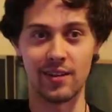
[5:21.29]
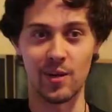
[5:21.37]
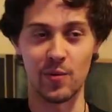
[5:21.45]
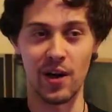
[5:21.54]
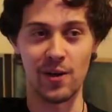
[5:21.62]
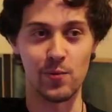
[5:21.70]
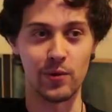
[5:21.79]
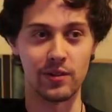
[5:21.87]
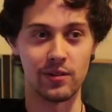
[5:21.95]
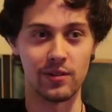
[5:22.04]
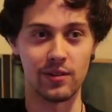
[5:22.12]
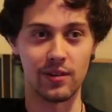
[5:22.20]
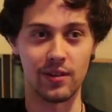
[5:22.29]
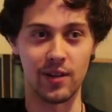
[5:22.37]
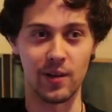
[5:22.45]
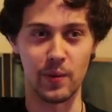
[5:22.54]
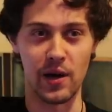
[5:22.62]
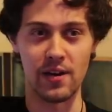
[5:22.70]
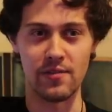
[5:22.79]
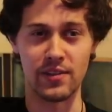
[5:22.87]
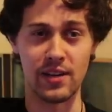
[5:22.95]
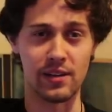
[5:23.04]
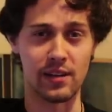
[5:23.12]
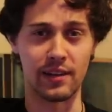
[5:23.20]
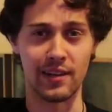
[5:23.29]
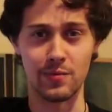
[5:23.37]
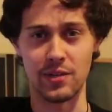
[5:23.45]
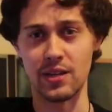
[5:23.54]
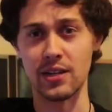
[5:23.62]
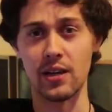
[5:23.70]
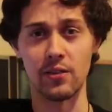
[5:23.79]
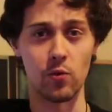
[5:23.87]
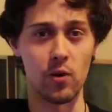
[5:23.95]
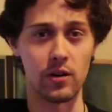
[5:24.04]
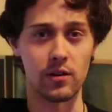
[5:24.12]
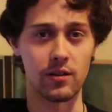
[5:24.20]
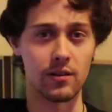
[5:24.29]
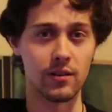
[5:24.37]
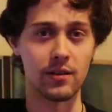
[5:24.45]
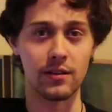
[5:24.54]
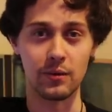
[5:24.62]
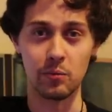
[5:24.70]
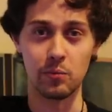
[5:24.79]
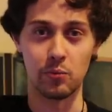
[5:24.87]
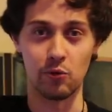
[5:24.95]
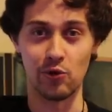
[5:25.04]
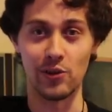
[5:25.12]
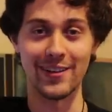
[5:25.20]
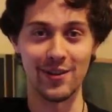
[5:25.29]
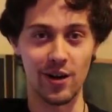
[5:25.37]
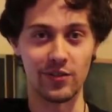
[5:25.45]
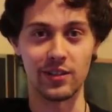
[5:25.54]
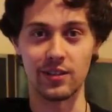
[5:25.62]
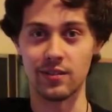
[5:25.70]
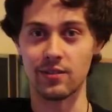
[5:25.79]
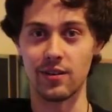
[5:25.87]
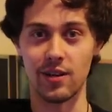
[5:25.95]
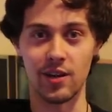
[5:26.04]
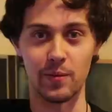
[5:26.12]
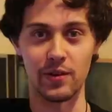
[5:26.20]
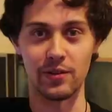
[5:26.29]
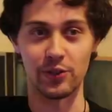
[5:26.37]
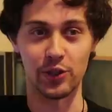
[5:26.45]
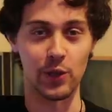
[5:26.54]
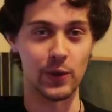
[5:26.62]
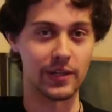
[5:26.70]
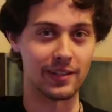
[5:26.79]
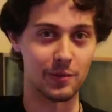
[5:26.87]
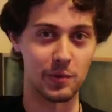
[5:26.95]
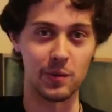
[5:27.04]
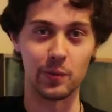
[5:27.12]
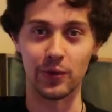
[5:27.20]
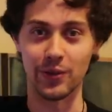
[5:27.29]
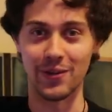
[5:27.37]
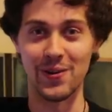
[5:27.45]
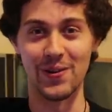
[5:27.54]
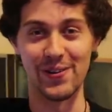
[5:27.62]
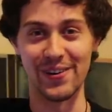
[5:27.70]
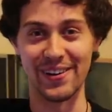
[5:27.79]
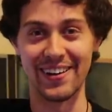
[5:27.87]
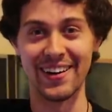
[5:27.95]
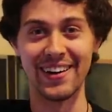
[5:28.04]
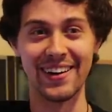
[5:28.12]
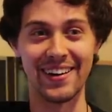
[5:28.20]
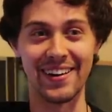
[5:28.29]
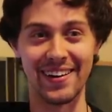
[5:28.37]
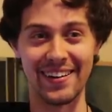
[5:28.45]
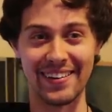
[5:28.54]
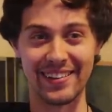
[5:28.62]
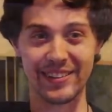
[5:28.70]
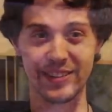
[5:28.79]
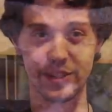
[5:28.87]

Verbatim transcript: Um, I wouldn't. Um, I've taken clams in and out of water pretty often, um, either showing it to people or uh,